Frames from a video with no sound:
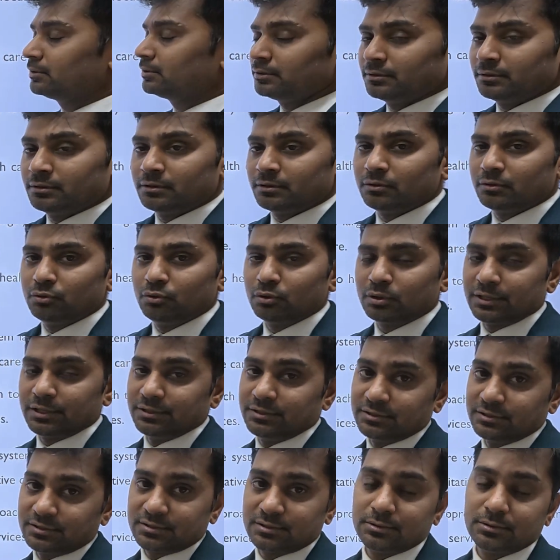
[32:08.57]
So look at
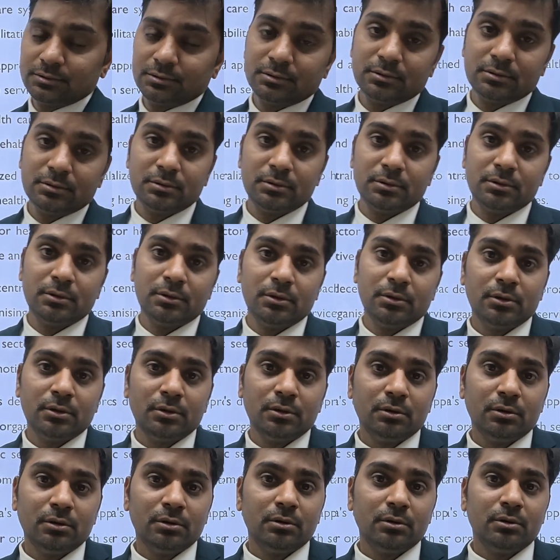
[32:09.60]
this.
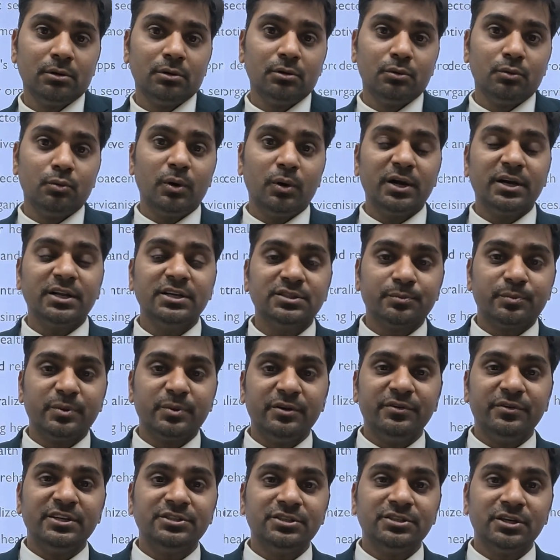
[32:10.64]
What is
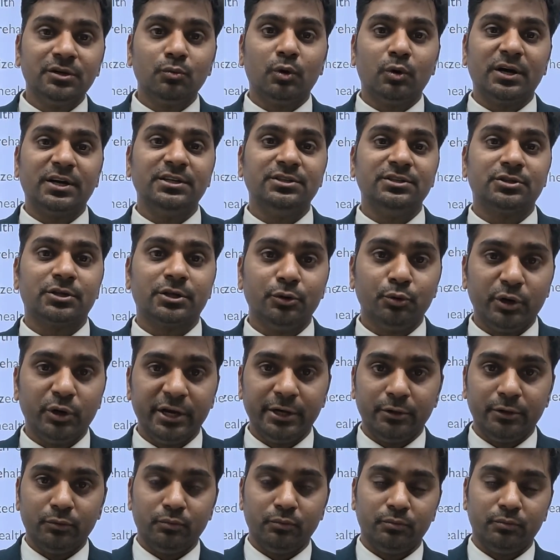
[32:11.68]
prevention? What is
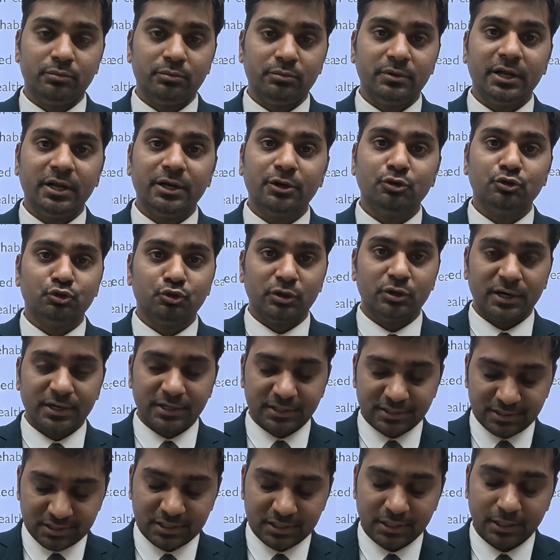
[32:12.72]
curative? That you should
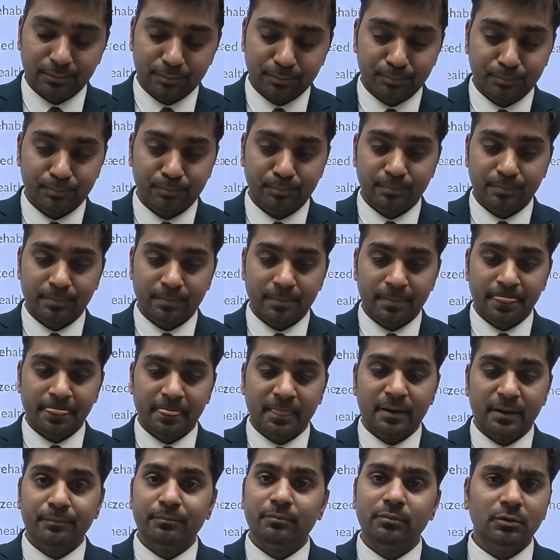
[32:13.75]
understand.
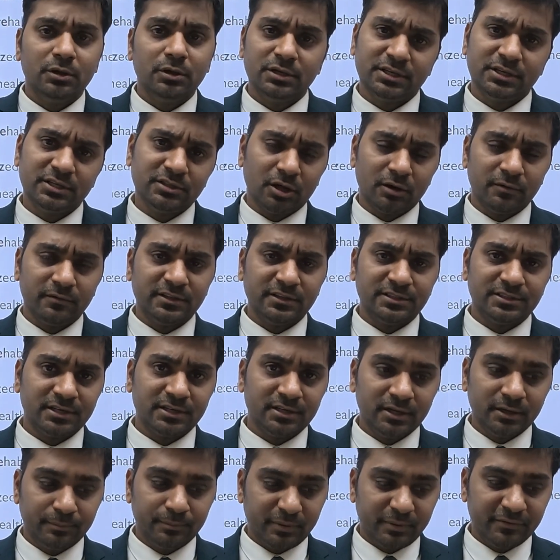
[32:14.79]
It is always said
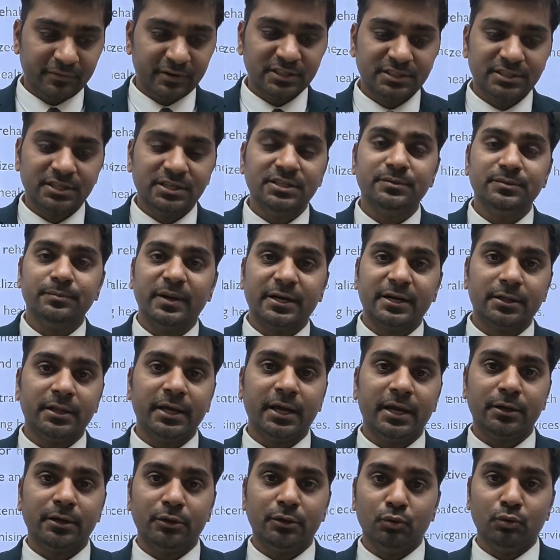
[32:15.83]
that prevention is better than
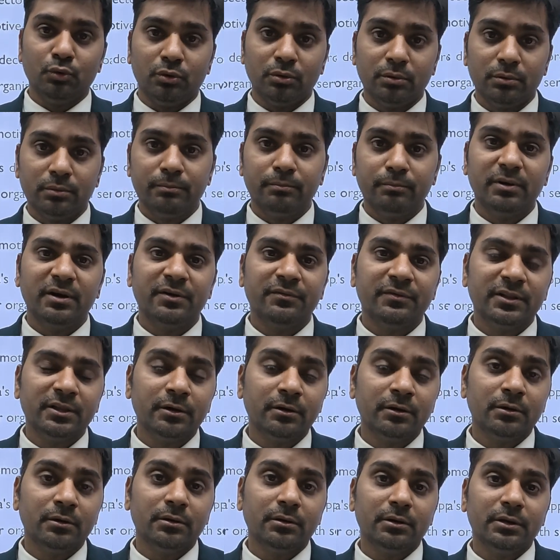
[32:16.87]
cure. But
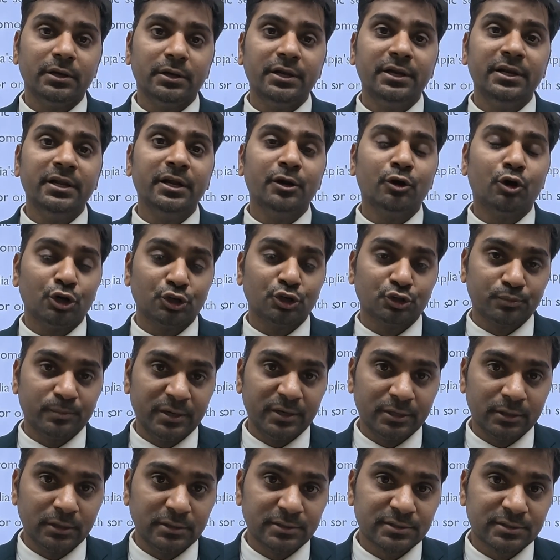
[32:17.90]
whether Indian
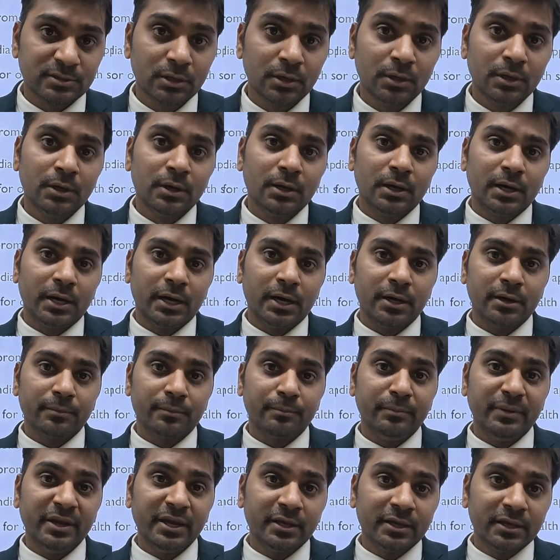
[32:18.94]
hospitals are
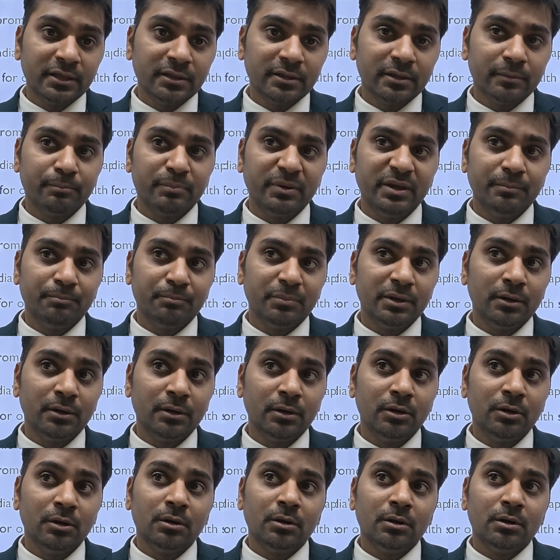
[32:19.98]
making the people
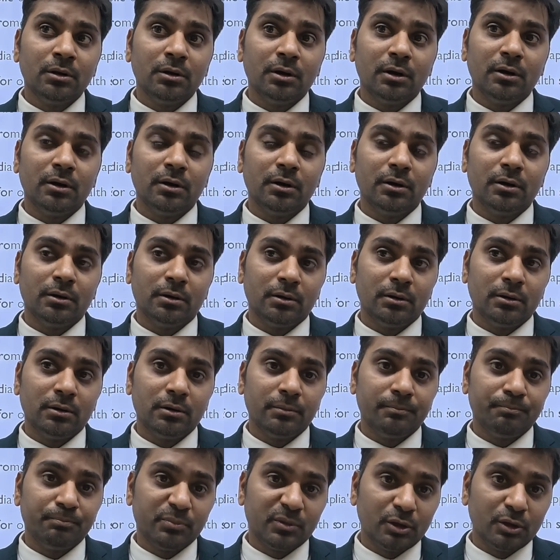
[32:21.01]

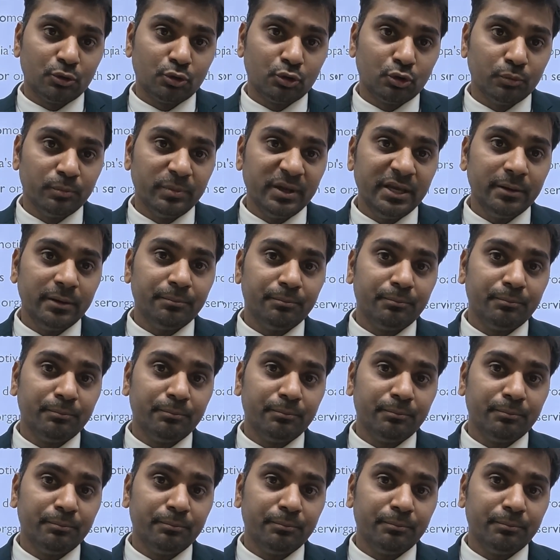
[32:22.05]
to be